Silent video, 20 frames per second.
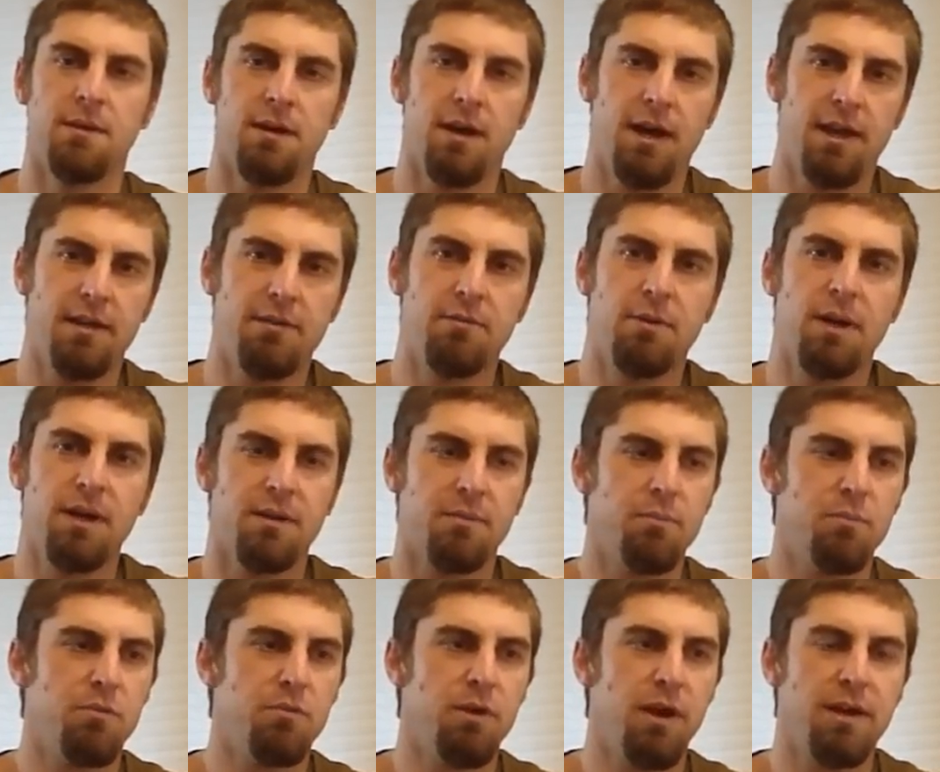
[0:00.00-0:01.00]
Highly rec
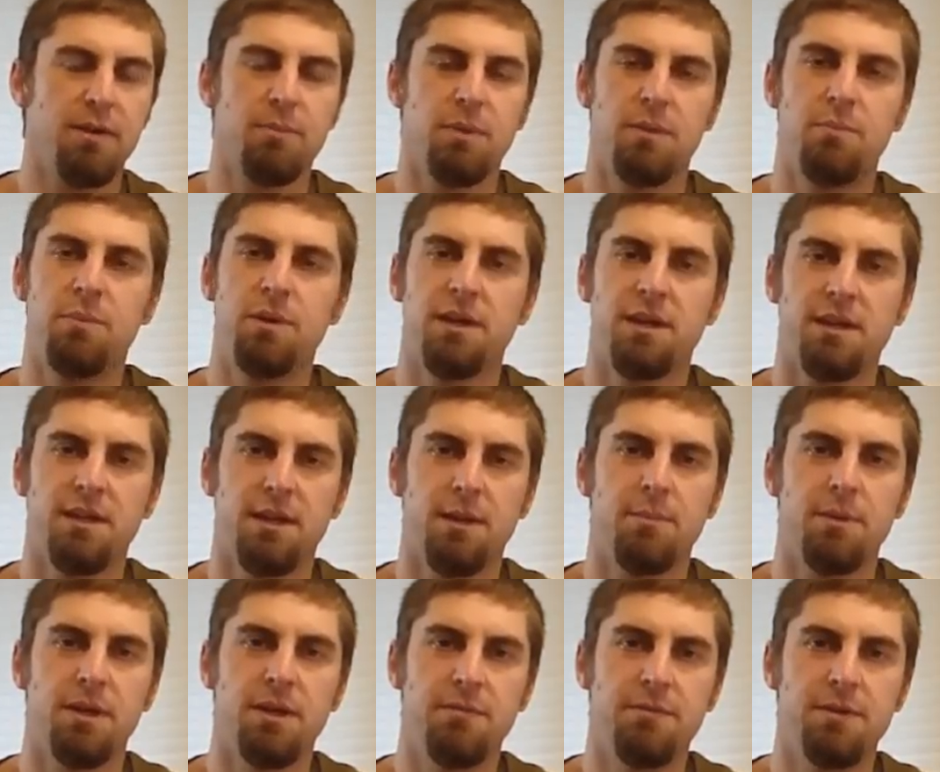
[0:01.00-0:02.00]
recommend picking it
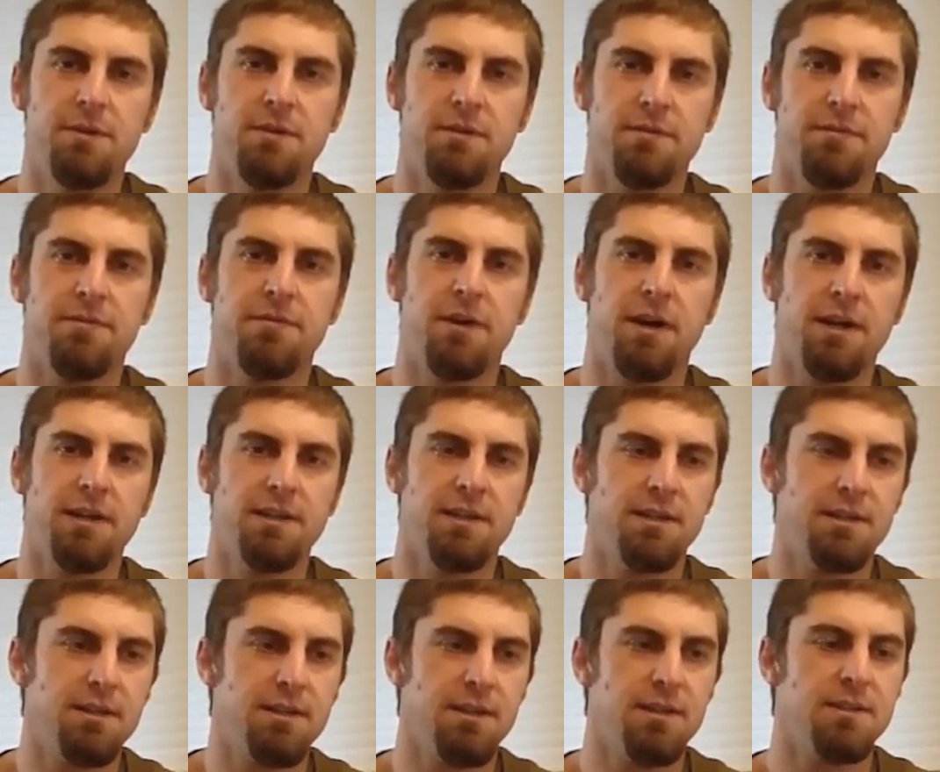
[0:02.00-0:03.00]
up if you can find it.